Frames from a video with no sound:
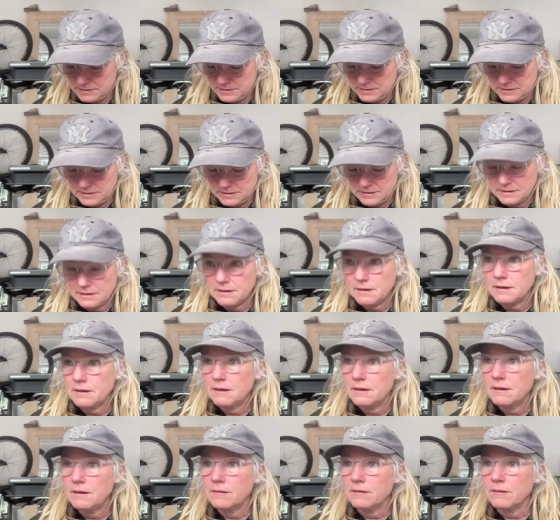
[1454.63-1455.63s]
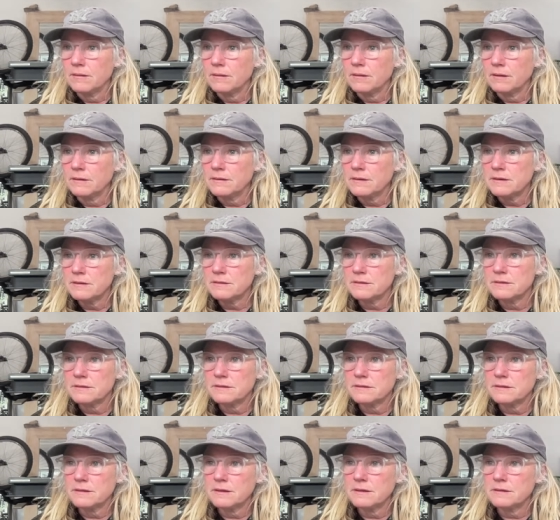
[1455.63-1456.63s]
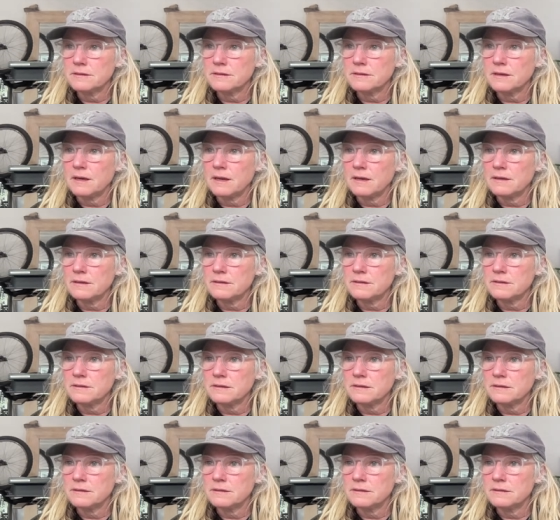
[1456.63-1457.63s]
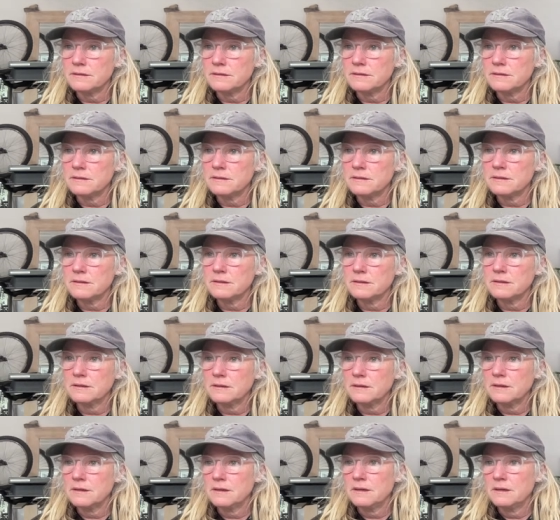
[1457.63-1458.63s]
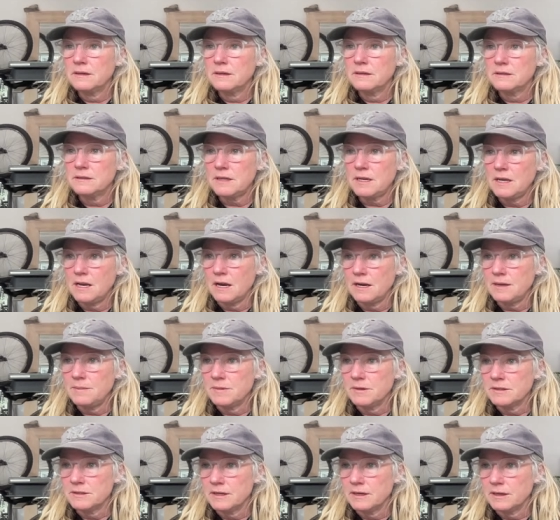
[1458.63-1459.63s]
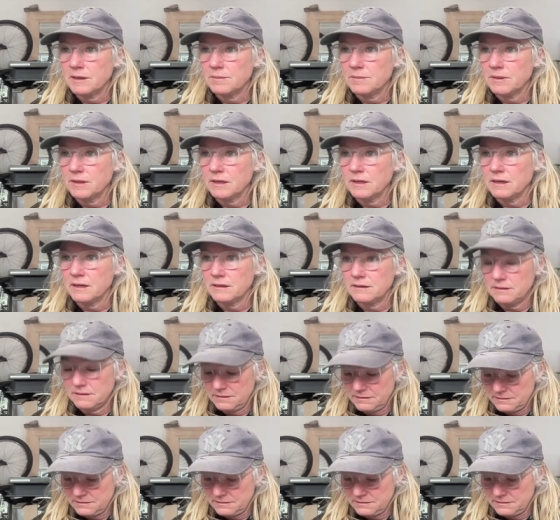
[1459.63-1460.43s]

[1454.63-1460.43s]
Go like this. Status is, I'd say 90% complete.